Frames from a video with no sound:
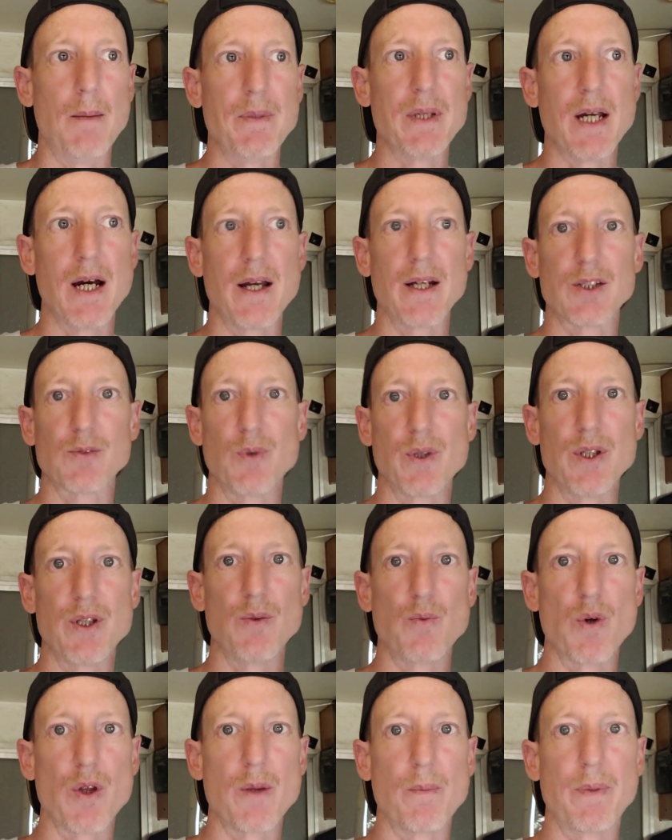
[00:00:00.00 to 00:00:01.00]
be honest with
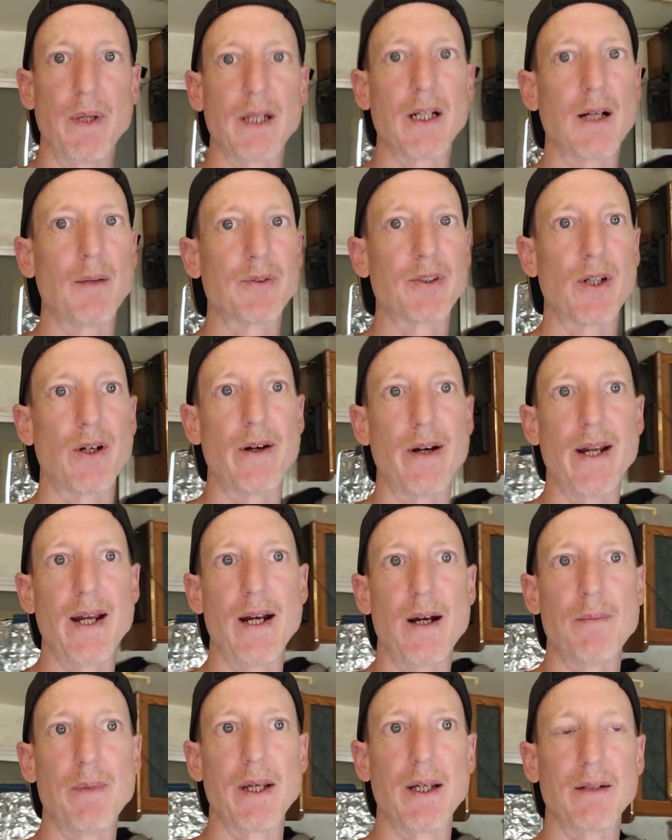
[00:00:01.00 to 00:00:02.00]
you, where the pickups are
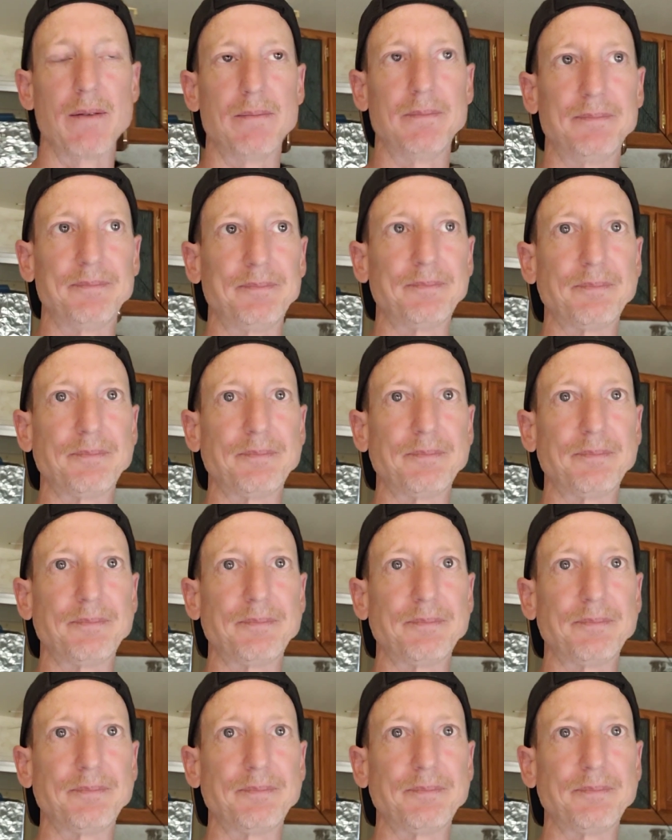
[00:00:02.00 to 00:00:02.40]
now, man,